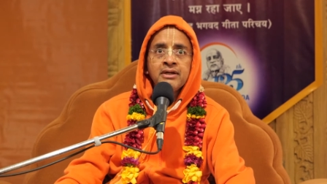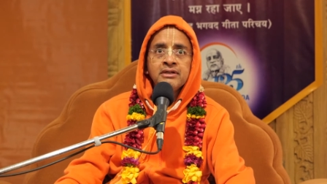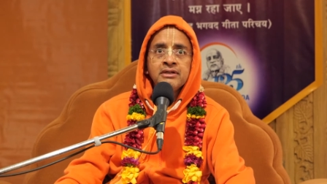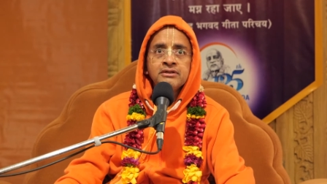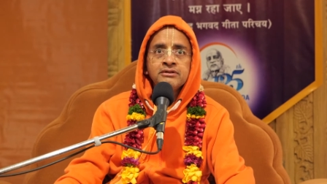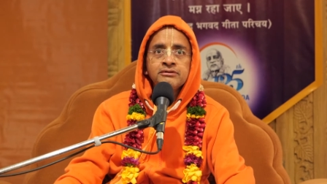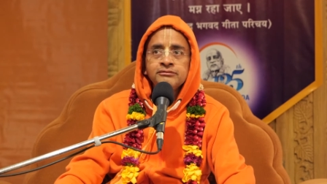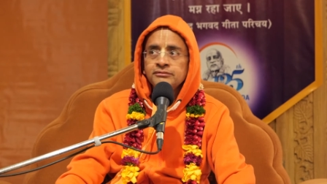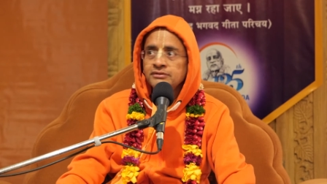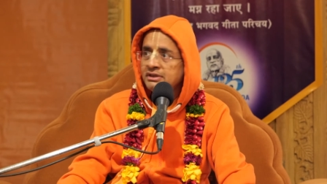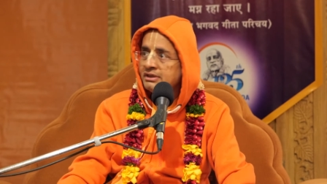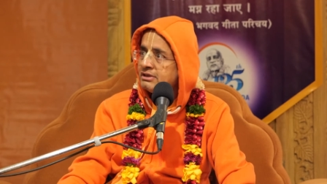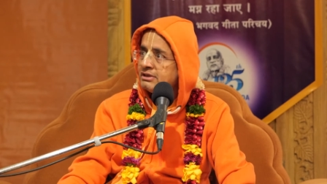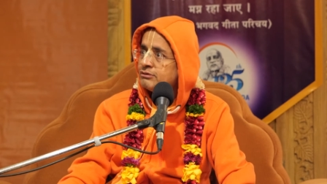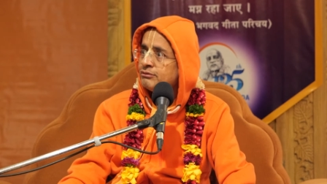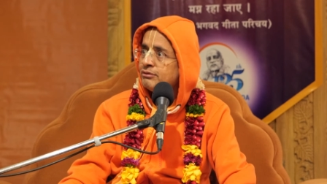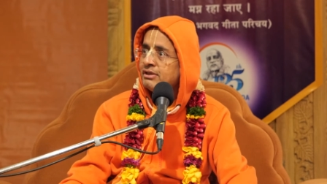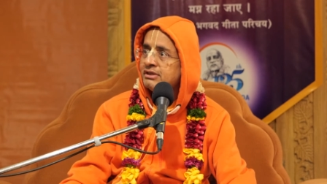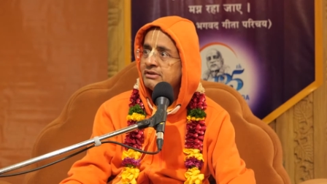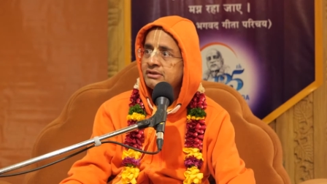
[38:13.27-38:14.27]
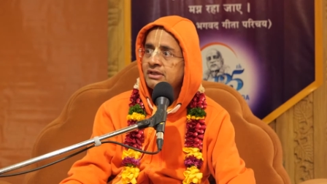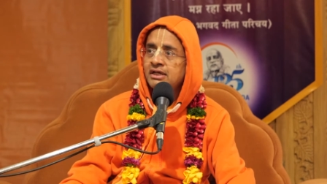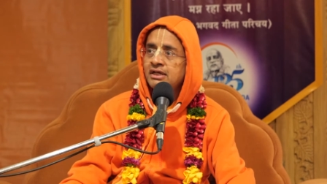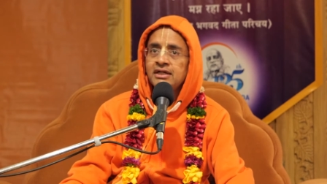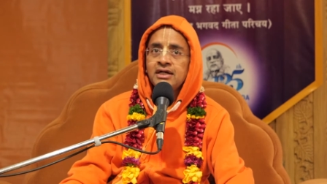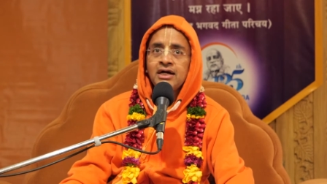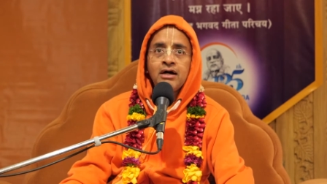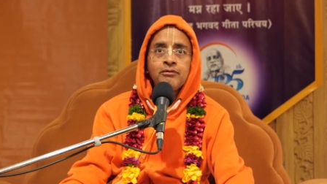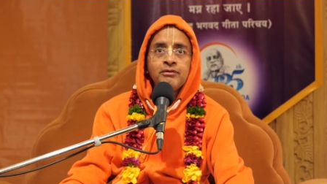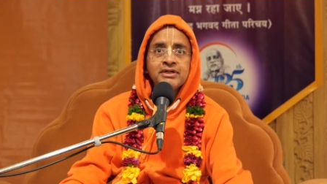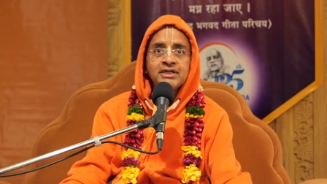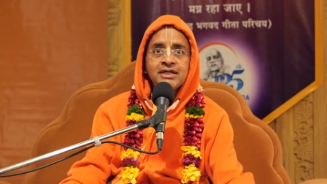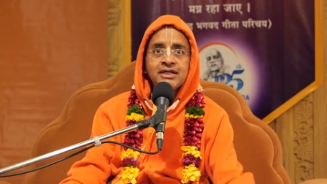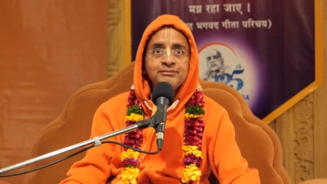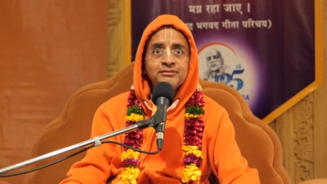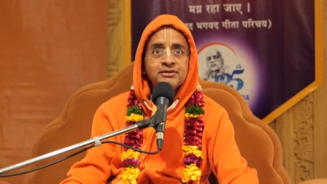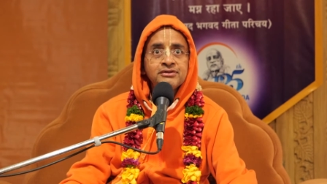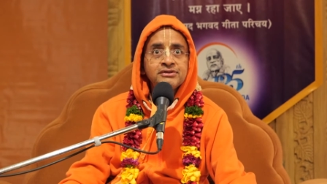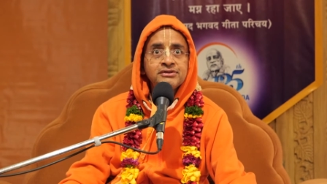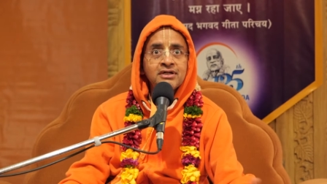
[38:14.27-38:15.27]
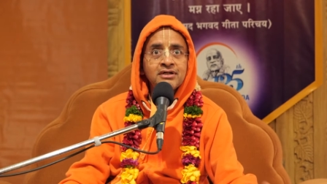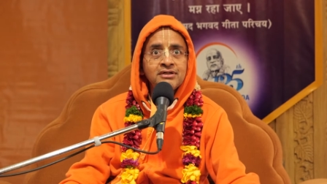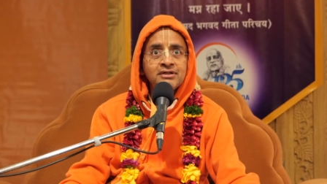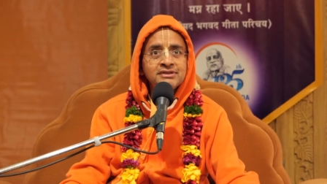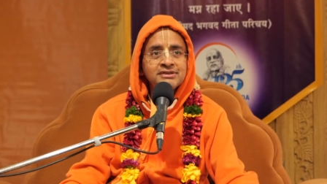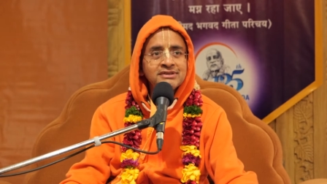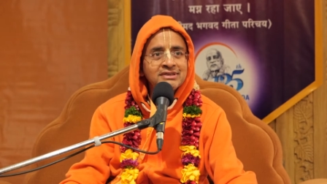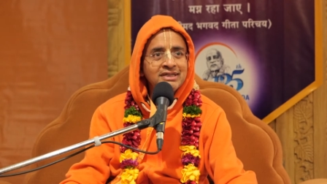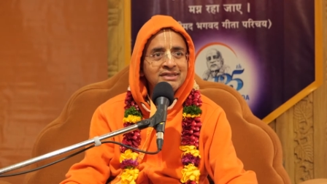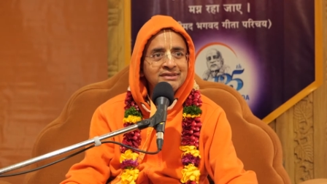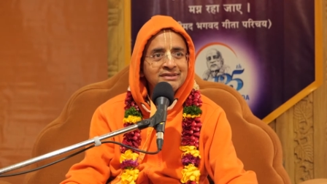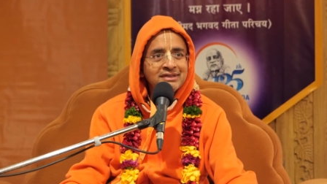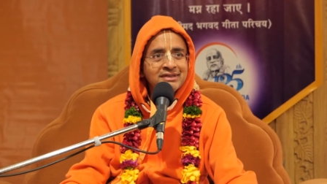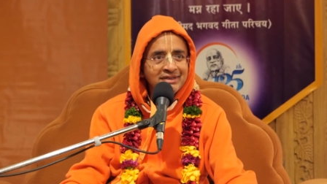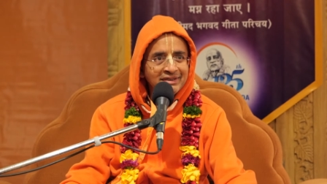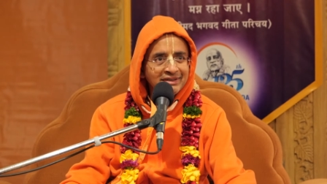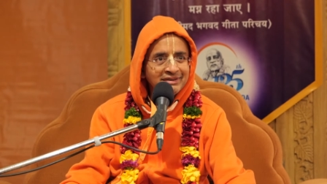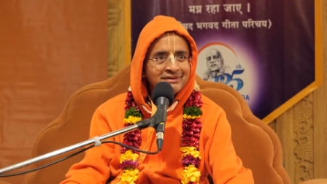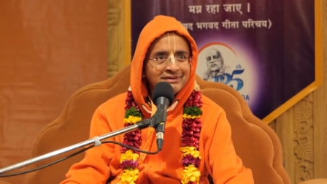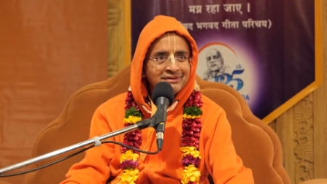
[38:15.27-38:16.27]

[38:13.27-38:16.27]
Each queen is telling how I came to Krishna consciousness.